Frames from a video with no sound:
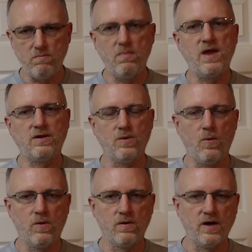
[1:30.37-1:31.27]
make to
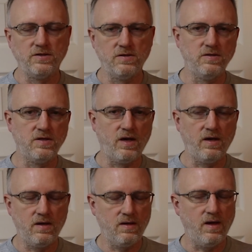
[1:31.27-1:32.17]
order, I should
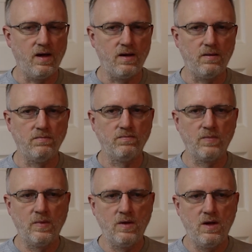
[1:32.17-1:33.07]
say, um,
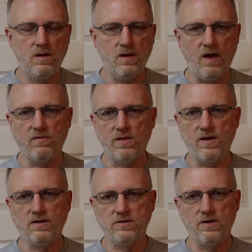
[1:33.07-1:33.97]

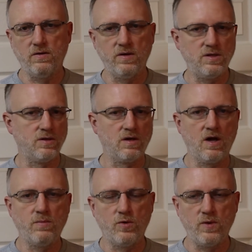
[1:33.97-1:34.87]
everything. So it took a
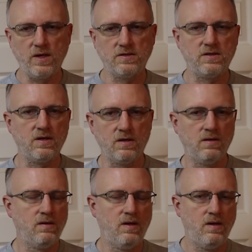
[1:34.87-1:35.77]
couple weeks to
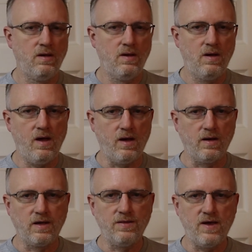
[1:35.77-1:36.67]

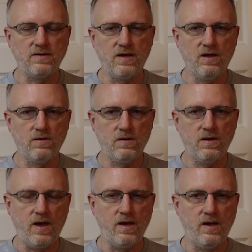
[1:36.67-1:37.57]
uh, get that together.
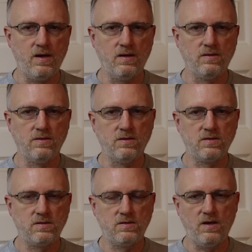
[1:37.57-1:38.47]
And
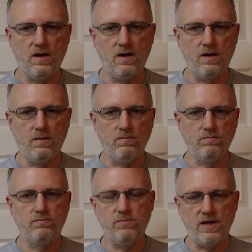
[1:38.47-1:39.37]
um,
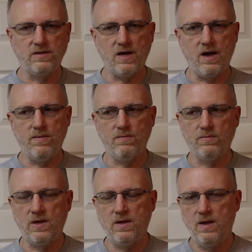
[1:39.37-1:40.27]
by the
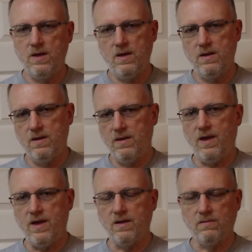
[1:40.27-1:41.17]
time
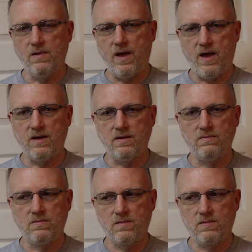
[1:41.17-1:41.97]
it had